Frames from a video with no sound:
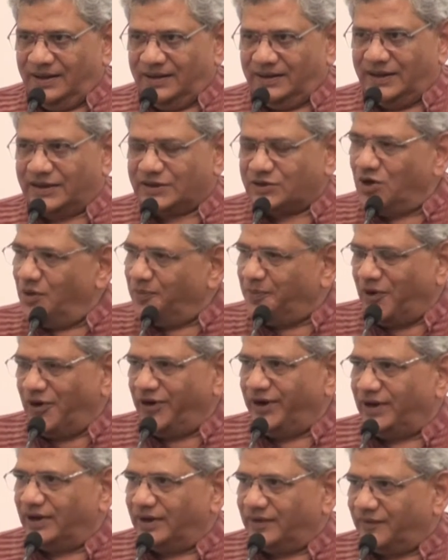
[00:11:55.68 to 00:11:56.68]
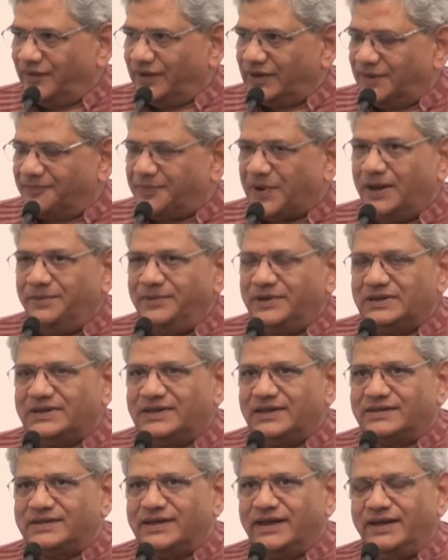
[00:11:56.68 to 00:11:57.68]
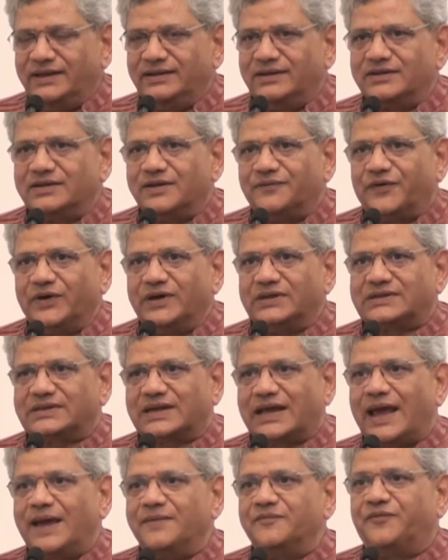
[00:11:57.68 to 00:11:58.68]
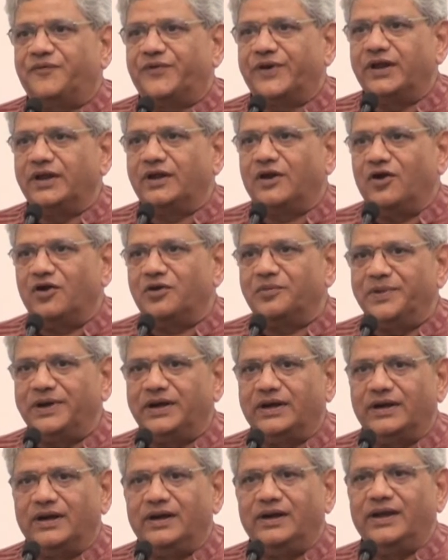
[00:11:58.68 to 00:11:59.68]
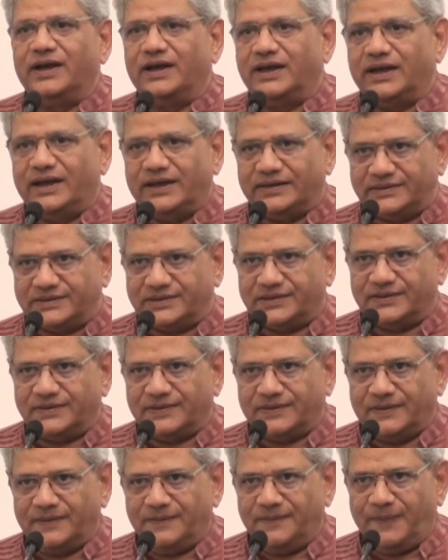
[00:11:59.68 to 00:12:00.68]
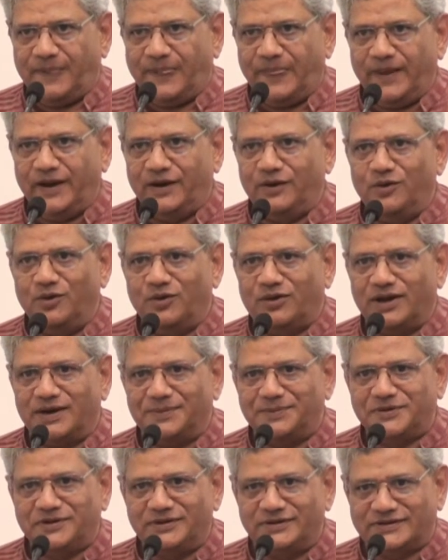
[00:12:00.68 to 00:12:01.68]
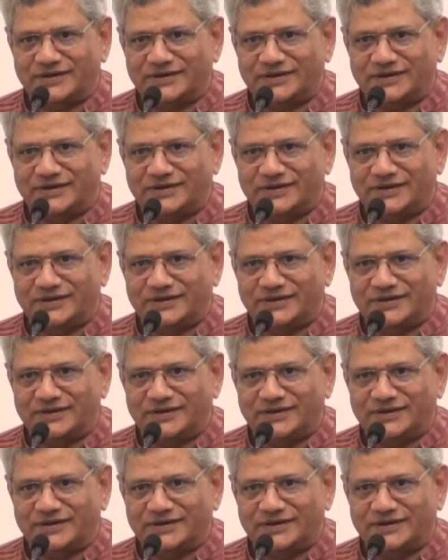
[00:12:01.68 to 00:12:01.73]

There is no point with the Prime Minister saying that the first scam-free government India has. There are no corruption